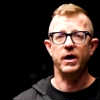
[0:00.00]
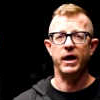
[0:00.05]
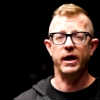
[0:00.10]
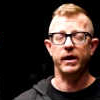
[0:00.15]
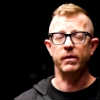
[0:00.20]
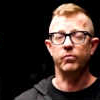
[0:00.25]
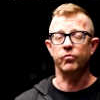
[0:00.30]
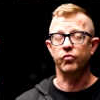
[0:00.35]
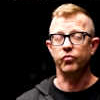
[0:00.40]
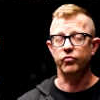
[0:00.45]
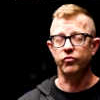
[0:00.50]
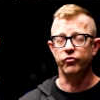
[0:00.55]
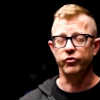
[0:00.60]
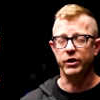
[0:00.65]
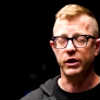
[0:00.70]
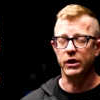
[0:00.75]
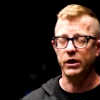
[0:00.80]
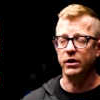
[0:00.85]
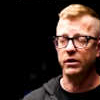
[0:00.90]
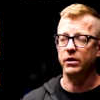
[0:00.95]
I am
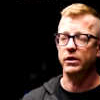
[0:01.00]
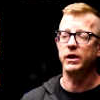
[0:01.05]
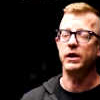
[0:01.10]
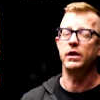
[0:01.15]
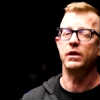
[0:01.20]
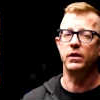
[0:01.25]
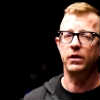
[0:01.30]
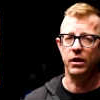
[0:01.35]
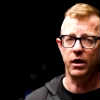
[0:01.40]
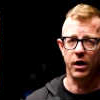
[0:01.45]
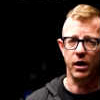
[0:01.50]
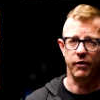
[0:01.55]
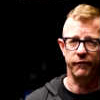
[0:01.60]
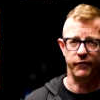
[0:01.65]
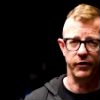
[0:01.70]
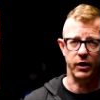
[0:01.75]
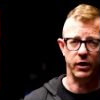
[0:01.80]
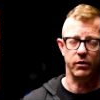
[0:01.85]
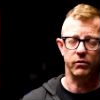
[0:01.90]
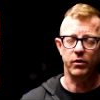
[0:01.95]
really
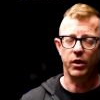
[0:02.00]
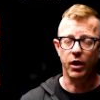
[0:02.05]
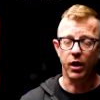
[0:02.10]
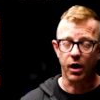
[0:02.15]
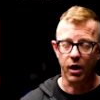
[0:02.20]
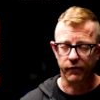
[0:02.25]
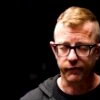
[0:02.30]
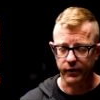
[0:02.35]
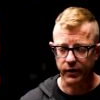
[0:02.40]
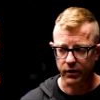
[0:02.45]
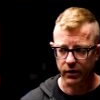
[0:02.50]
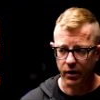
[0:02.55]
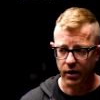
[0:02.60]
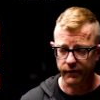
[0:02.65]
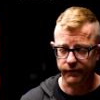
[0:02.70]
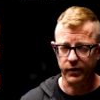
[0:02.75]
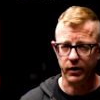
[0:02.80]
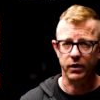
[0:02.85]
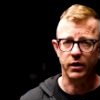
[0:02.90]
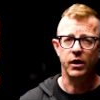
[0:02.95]
loving, loving,
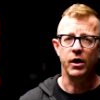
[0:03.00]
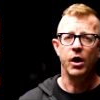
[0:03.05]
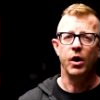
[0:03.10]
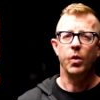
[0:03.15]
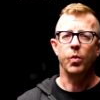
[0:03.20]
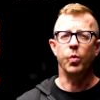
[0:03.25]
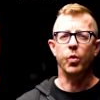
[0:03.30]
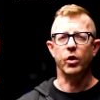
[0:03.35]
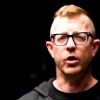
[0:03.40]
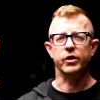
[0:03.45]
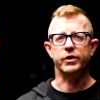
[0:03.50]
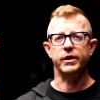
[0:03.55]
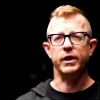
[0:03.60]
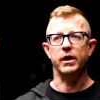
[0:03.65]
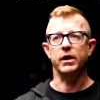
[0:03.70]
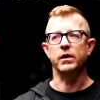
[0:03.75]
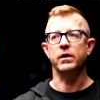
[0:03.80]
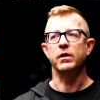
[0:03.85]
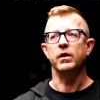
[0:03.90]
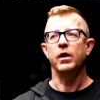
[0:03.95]
loving
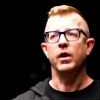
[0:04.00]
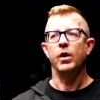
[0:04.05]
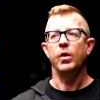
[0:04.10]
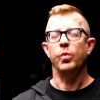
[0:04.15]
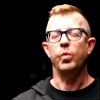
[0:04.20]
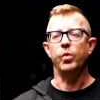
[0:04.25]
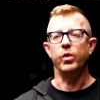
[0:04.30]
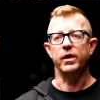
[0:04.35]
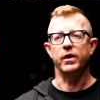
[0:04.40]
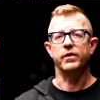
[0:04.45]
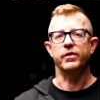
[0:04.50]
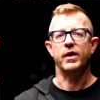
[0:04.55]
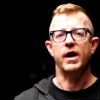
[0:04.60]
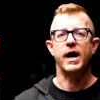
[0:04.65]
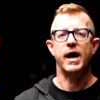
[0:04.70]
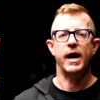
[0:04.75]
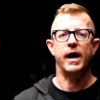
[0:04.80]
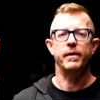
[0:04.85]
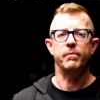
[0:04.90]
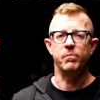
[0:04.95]
working with
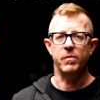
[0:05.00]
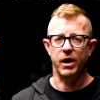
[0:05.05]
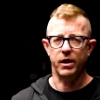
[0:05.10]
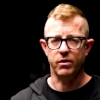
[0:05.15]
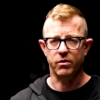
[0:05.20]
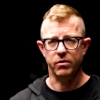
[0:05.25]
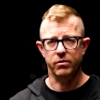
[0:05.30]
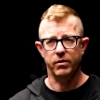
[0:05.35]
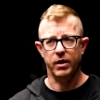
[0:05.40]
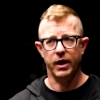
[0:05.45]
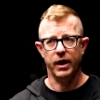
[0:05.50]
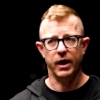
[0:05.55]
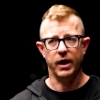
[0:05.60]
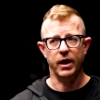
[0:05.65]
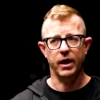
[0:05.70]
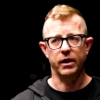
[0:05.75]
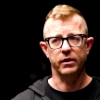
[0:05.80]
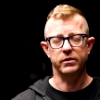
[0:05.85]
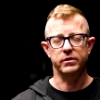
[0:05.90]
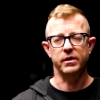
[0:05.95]
hot metal
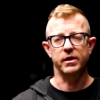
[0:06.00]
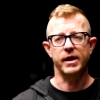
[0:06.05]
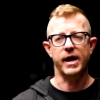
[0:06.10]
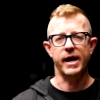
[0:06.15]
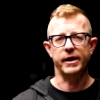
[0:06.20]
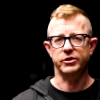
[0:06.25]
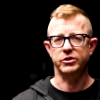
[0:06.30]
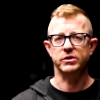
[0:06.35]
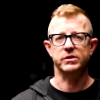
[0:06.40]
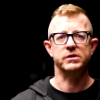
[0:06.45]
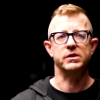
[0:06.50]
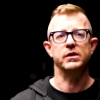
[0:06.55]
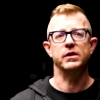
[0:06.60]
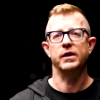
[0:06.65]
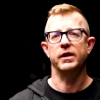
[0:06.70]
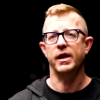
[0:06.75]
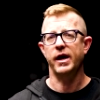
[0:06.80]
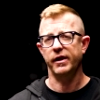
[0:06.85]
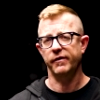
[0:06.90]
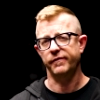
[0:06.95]
and not just in
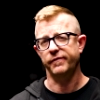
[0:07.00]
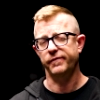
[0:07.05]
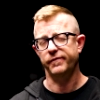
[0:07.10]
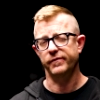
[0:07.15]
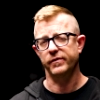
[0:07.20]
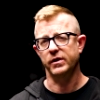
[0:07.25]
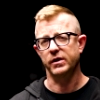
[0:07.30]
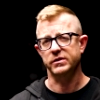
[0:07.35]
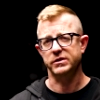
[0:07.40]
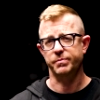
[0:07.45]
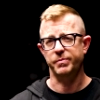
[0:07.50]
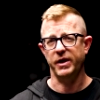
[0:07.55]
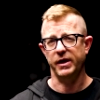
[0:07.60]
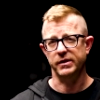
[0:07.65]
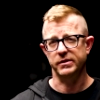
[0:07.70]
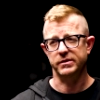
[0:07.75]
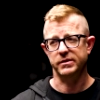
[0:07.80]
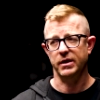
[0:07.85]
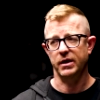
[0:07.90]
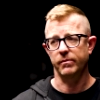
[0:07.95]
a knife uh,
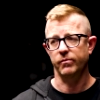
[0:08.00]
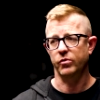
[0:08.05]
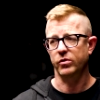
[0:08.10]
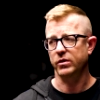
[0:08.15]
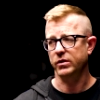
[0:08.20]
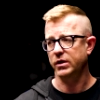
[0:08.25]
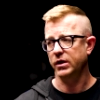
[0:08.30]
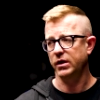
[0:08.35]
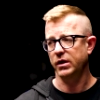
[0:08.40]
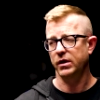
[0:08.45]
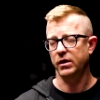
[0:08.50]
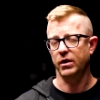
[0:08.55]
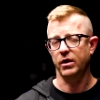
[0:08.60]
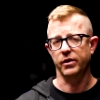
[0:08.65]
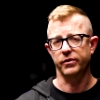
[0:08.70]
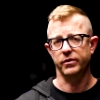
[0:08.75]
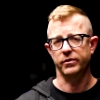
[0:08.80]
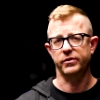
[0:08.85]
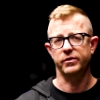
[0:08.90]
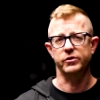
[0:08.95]
space. I'm working in
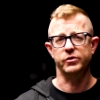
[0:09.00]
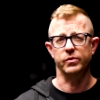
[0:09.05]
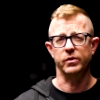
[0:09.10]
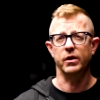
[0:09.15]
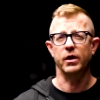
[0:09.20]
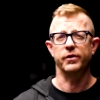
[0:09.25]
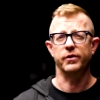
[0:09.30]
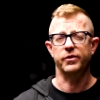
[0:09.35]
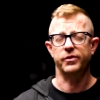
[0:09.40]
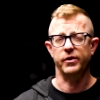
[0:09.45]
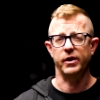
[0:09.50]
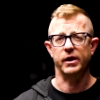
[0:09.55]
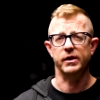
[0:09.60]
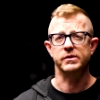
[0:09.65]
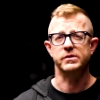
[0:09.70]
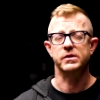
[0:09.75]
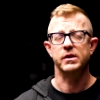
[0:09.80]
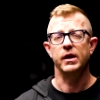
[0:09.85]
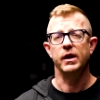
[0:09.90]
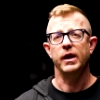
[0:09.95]
other, doing other
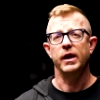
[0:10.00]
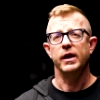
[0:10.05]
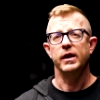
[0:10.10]
things.